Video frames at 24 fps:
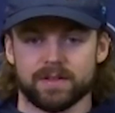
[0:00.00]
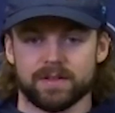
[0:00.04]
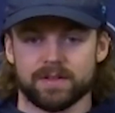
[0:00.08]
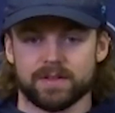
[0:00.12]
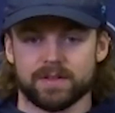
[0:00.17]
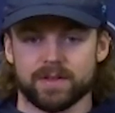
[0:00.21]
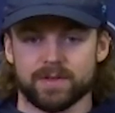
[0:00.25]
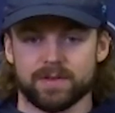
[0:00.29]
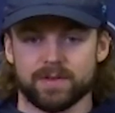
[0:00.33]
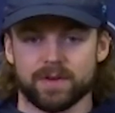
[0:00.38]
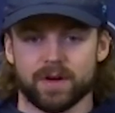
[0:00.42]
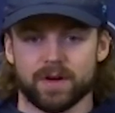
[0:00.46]

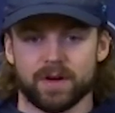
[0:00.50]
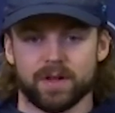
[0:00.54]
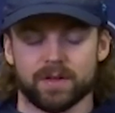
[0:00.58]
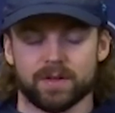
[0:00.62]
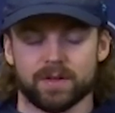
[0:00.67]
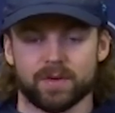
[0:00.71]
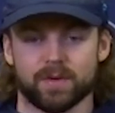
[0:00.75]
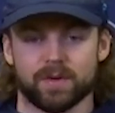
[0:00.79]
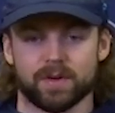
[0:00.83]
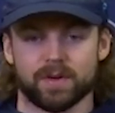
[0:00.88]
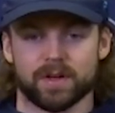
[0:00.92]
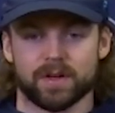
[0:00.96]
too tall
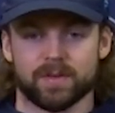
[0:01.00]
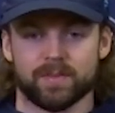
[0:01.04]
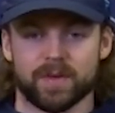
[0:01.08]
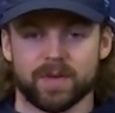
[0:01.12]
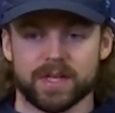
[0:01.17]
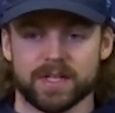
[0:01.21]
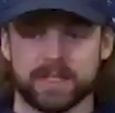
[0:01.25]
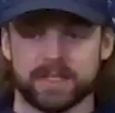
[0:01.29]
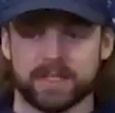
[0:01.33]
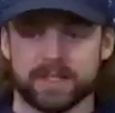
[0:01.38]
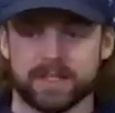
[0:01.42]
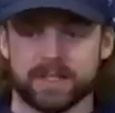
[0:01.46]
an order.
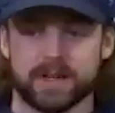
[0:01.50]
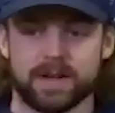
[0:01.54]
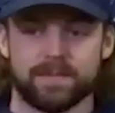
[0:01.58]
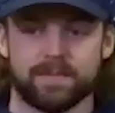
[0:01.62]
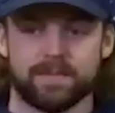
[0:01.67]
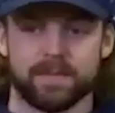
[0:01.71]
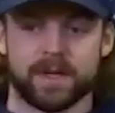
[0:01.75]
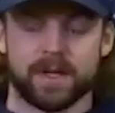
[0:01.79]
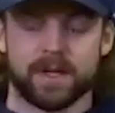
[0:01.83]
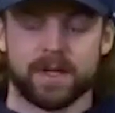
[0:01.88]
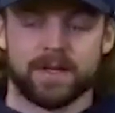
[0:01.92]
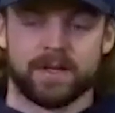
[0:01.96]
But
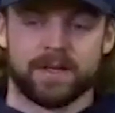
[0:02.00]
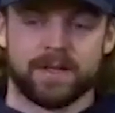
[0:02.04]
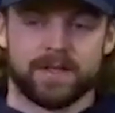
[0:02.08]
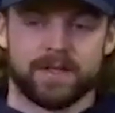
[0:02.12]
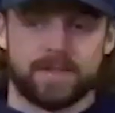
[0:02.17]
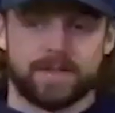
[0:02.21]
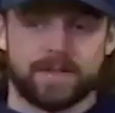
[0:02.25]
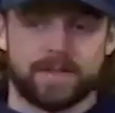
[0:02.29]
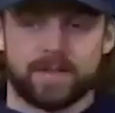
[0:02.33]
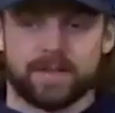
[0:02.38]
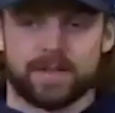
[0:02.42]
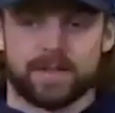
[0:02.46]
um,
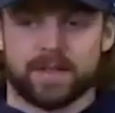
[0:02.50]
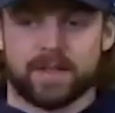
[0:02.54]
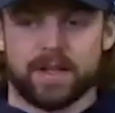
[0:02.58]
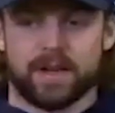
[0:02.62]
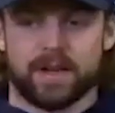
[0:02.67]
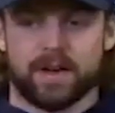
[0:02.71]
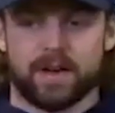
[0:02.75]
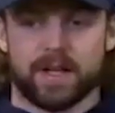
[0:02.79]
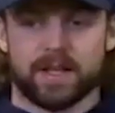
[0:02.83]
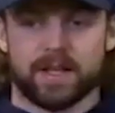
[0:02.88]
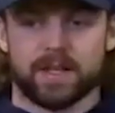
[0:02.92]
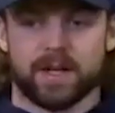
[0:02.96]

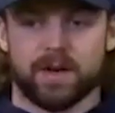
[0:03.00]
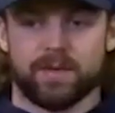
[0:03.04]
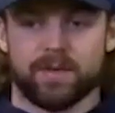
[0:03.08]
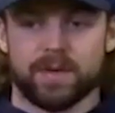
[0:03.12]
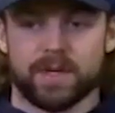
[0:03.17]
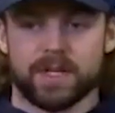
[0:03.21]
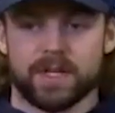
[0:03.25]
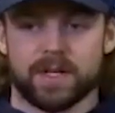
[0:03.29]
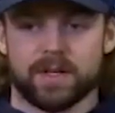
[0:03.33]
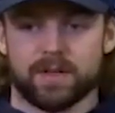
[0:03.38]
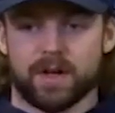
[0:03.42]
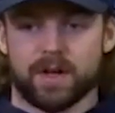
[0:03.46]
you know, I thought
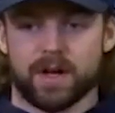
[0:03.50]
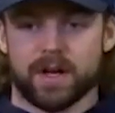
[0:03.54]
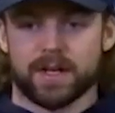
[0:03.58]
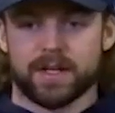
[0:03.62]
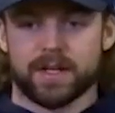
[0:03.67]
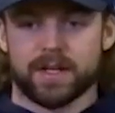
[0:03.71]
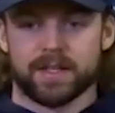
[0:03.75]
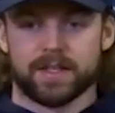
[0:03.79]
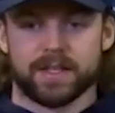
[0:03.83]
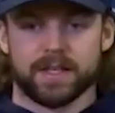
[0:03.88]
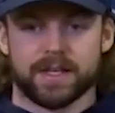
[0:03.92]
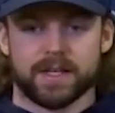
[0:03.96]
we did a lot of
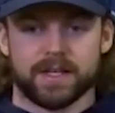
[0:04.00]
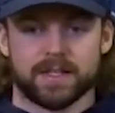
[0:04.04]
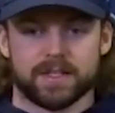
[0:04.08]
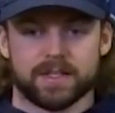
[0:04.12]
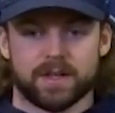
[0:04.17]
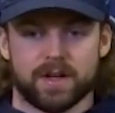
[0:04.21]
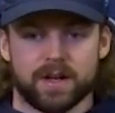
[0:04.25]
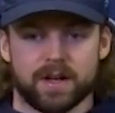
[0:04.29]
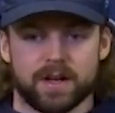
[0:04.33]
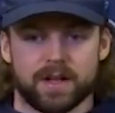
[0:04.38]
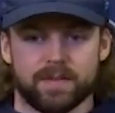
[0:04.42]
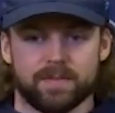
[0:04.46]
good things
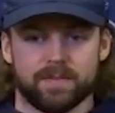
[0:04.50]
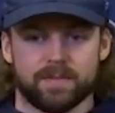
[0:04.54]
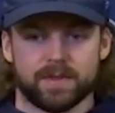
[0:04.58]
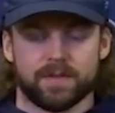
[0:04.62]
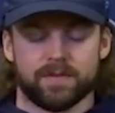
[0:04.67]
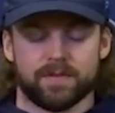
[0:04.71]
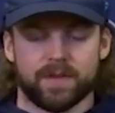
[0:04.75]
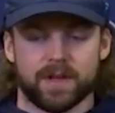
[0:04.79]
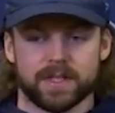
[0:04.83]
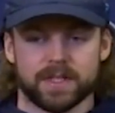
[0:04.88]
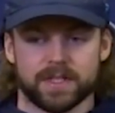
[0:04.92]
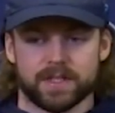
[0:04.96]
on him
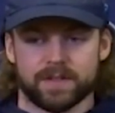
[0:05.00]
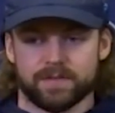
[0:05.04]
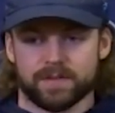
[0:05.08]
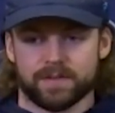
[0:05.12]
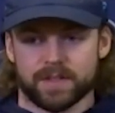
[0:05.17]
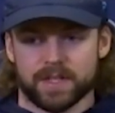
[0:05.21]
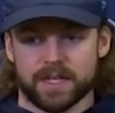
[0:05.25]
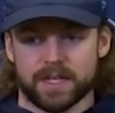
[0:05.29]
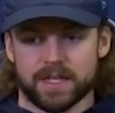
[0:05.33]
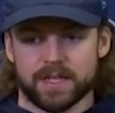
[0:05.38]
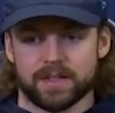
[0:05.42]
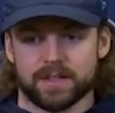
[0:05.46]

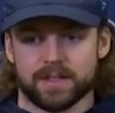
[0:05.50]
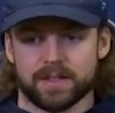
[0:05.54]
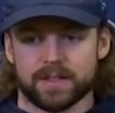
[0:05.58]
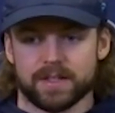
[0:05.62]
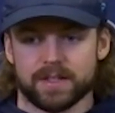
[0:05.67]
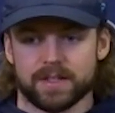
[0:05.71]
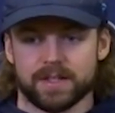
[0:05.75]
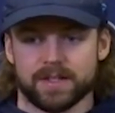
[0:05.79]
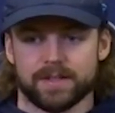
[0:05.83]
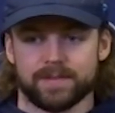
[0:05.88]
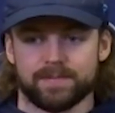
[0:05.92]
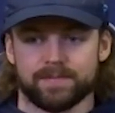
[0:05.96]
defensively.
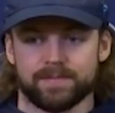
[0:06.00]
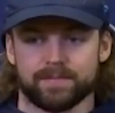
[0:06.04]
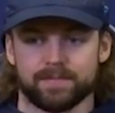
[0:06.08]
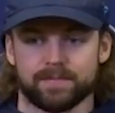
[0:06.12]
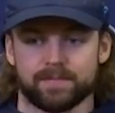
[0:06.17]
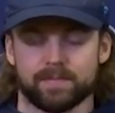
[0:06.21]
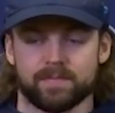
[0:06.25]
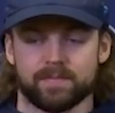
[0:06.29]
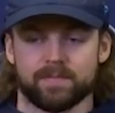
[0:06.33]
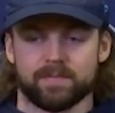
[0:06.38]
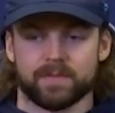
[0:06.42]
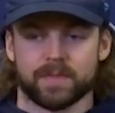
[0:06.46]
Um,
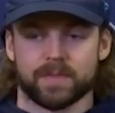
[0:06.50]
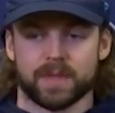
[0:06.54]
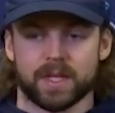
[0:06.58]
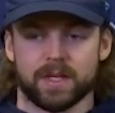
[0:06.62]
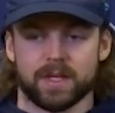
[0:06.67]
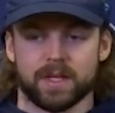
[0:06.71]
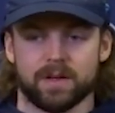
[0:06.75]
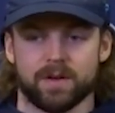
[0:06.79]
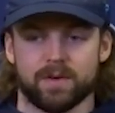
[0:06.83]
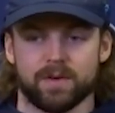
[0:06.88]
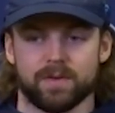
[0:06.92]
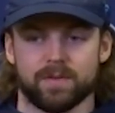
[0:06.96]

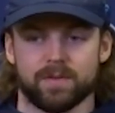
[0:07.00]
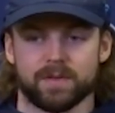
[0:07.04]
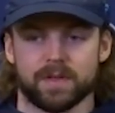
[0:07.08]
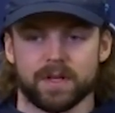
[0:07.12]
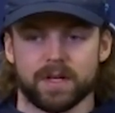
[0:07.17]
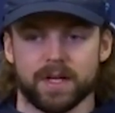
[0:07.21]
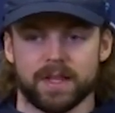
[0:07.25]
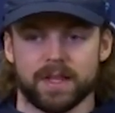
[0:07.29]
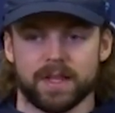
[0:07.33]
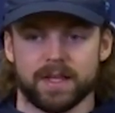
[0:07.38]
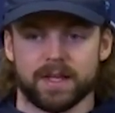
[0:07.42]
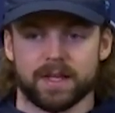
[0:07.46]
you know,
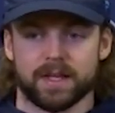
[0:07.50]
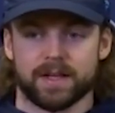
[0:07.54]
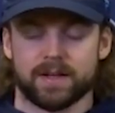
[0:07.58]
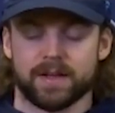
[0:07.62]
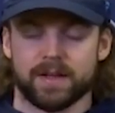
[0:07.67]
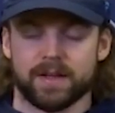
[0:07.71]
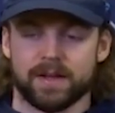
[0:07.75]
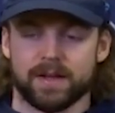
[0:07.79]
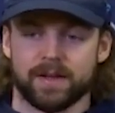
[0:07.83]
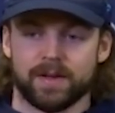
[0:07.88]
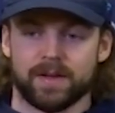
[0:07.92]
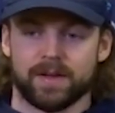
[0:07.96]
I think
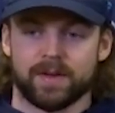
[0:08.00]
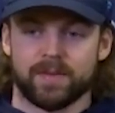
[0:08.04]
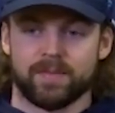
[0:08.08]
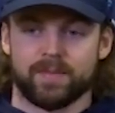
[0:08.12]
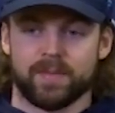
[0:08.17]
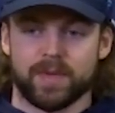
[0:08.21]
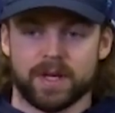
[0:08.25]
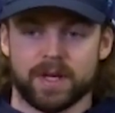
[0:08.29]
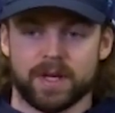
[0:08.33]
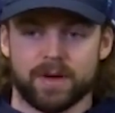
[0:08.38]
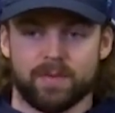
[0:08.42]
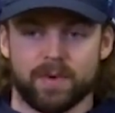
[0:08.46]

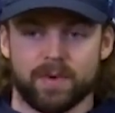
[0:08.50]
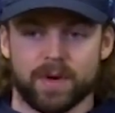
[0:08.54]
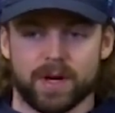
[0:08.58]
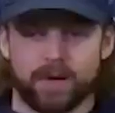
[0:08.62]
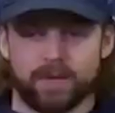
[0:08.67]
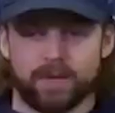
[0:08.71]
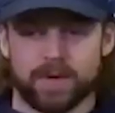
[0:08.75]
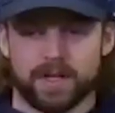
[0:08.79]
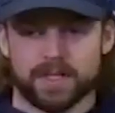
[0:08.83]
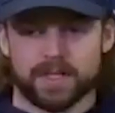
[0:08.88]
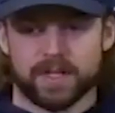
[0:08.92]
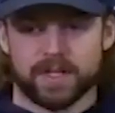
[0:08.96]
being aware
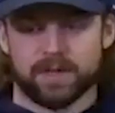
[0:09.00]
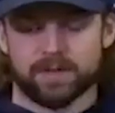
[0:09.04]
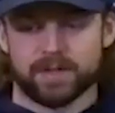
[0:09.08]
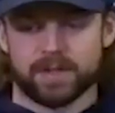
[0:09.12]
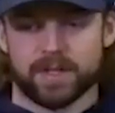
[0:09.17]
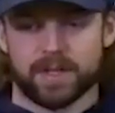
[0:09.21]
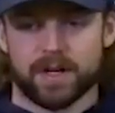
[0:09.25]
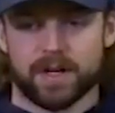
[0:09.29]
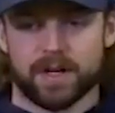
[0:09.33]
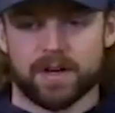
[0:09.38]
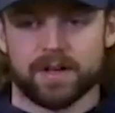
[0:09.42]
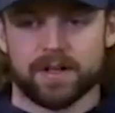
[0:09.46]
when he's out
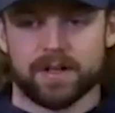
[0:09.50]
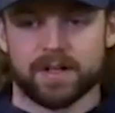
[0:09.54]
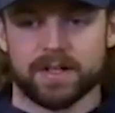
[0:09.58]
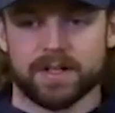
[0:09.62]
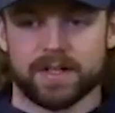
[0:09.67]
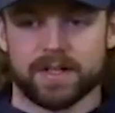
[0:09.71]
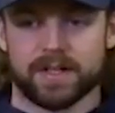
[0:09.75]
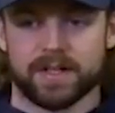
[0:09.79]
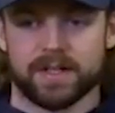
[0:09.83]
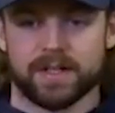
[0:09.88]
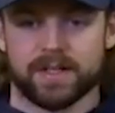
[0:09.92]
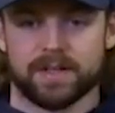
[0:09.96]
there
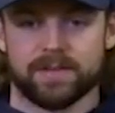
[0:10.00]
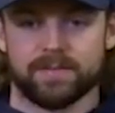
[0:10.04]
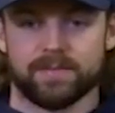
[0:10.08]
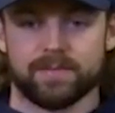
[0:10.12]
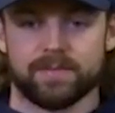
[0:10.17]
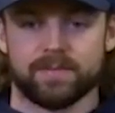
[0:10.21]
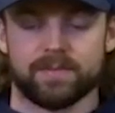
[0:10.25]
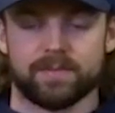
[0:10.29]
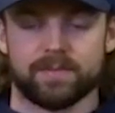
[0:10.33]
um,